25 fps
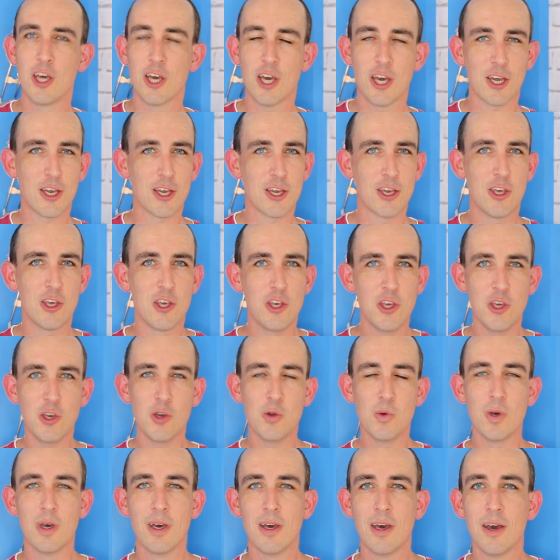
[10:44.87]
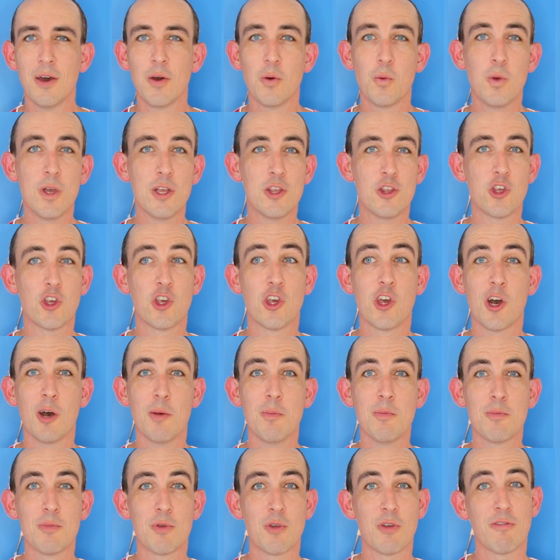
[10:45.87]
a queue which
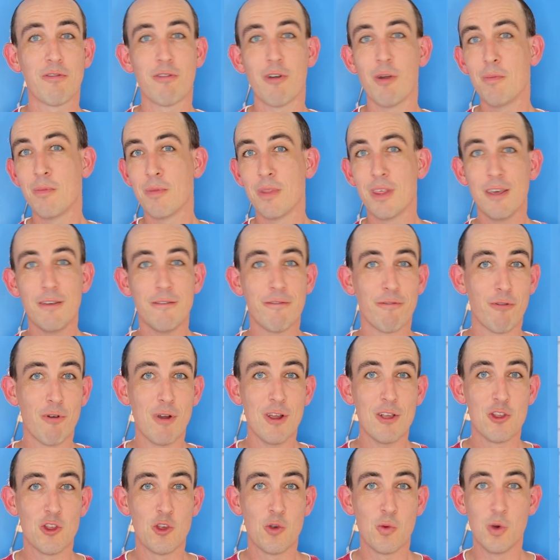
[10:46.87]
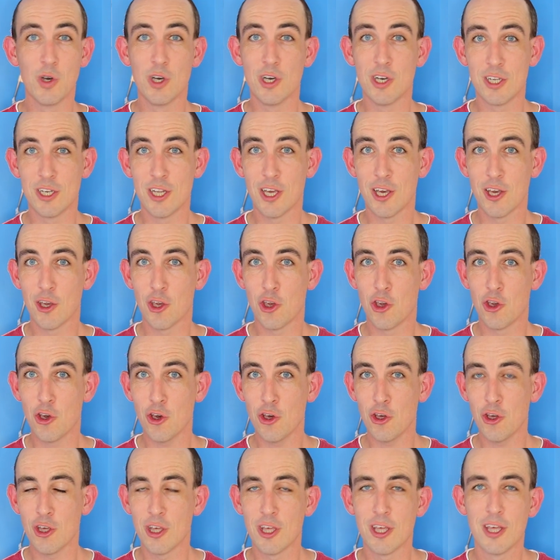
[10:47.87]
comes from the French word
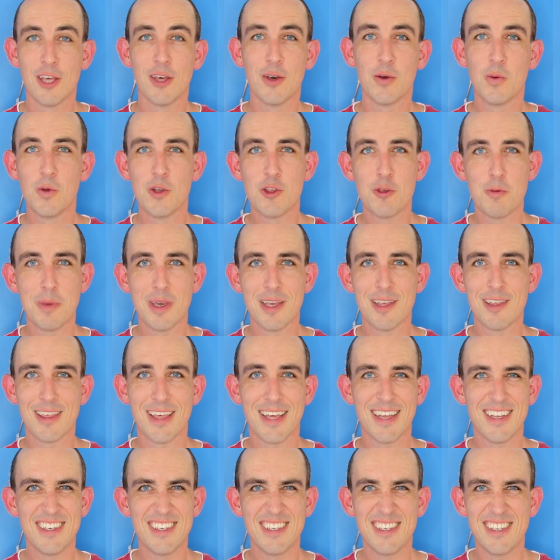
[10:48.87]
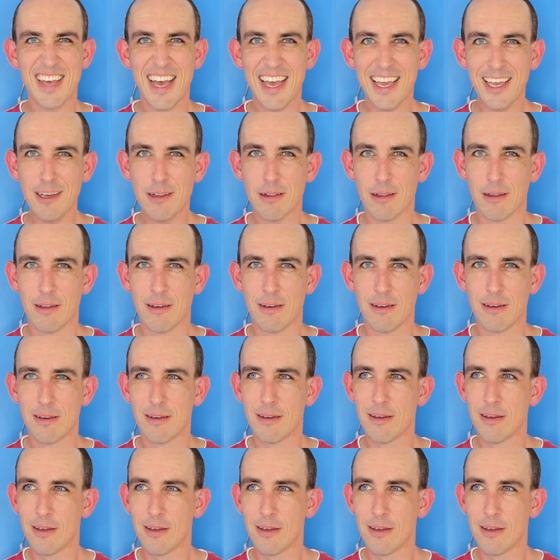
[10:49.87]
que, which means tail.